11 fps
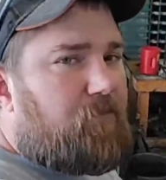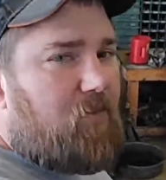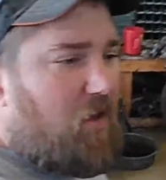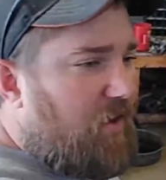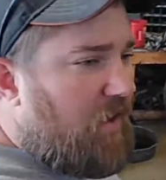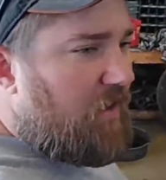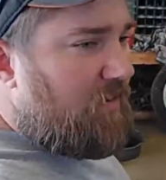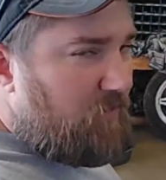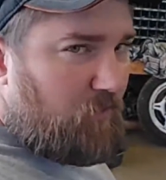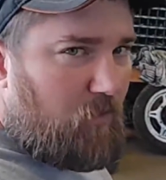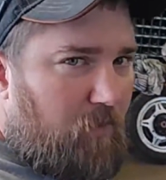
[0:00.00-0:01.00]
Hey,
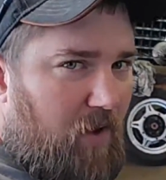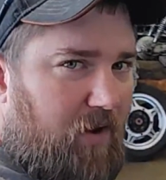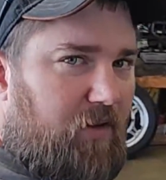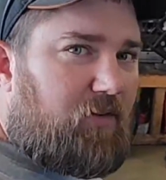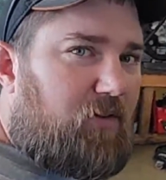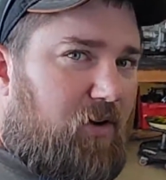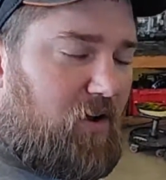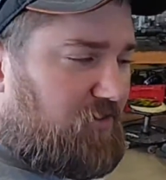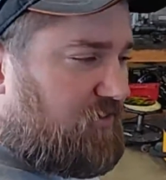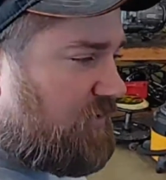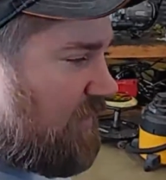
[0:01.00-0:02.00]
we're back in the
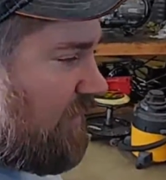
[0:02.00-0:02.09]
garage today